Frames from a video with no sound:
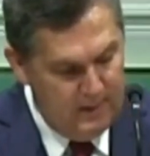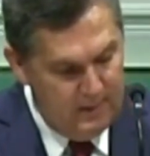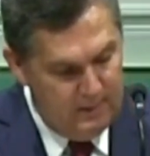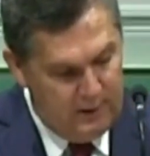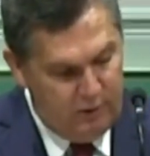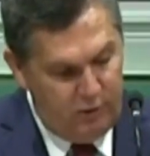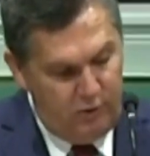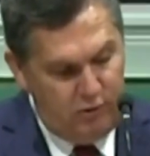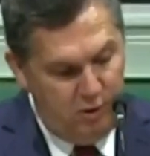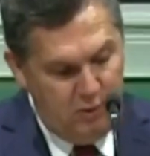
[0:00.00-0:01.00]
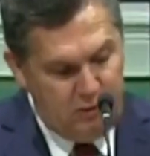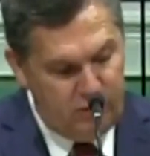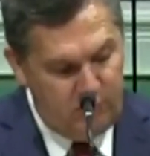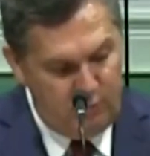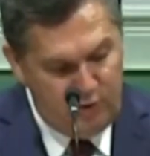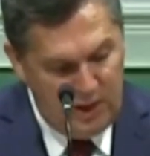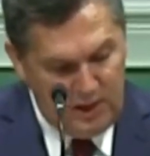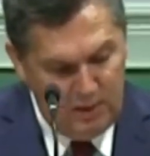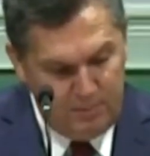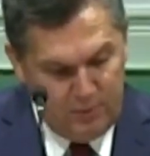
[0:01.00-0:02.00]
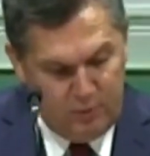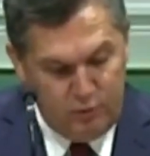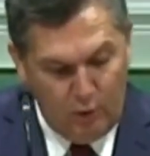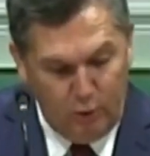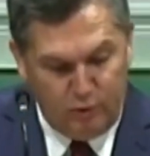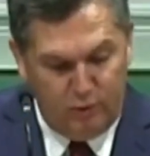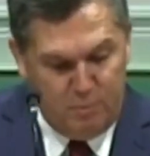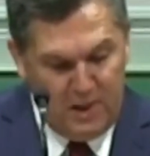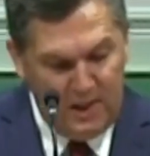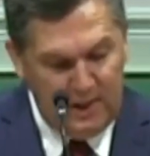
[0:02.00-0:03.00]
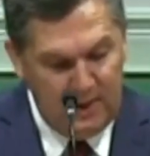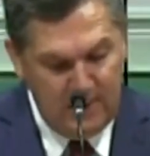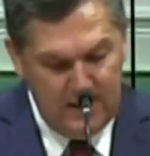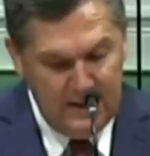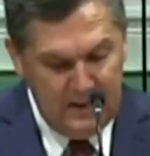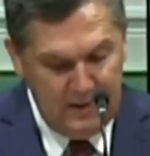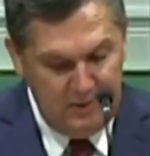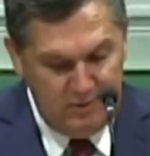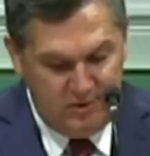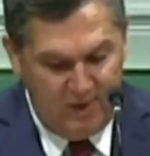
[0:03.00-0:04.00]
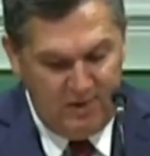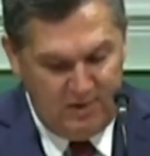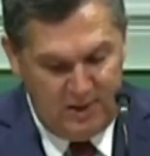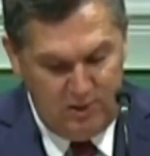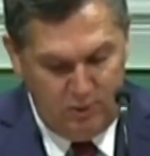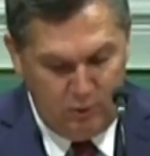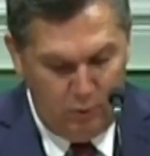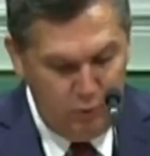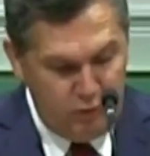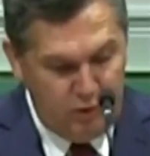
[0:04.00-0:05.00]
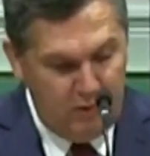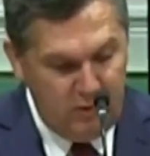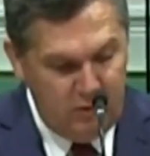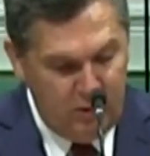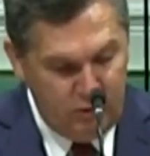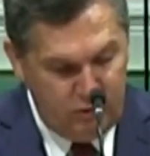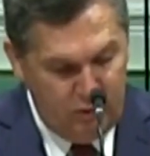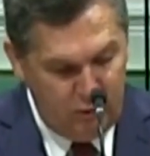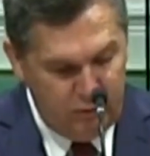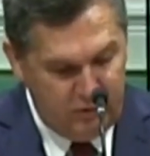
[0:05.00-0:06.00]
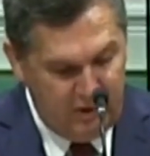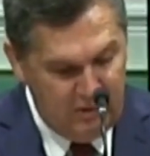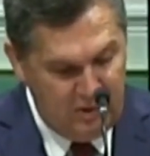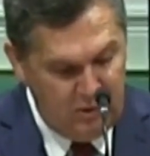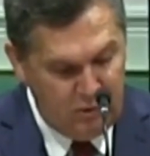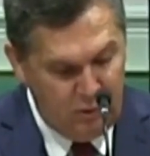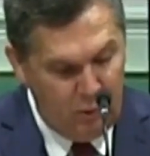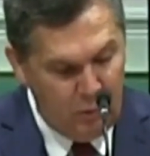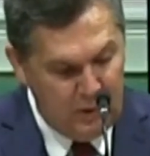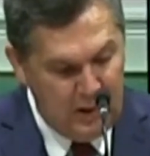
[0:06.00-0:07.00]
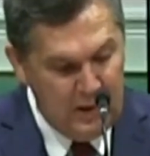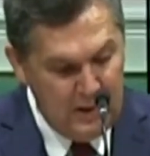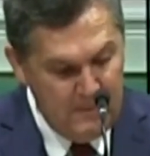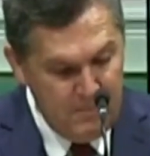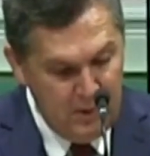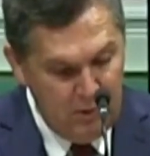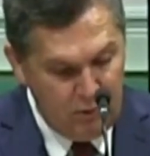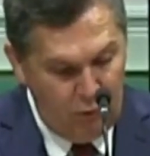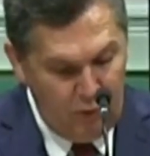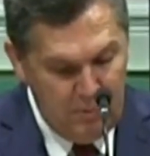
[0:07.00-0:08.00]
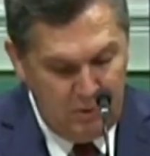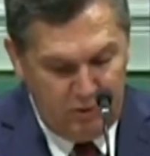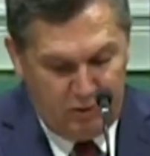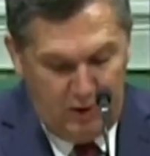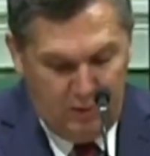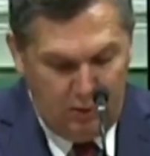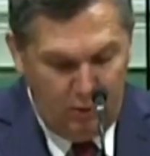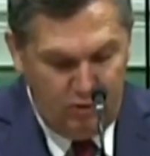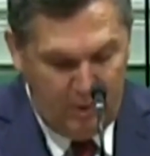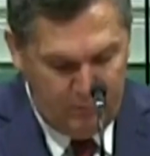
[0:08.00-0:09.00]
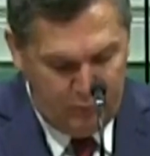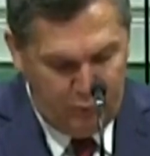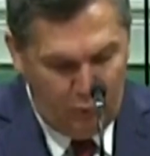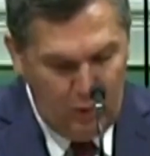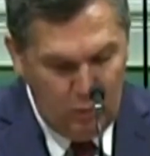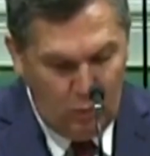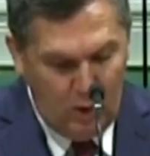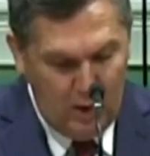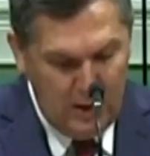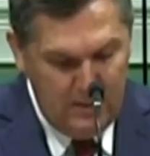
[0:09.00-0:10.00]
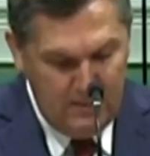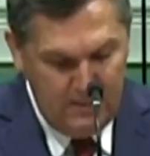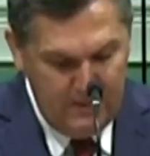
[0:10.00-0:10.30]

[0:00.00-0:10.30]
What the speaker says: These are the generations of Jacob, Joseph being 17 years old. So Joseph was 17 years old when they sold him into slavery. Go to chapter 41.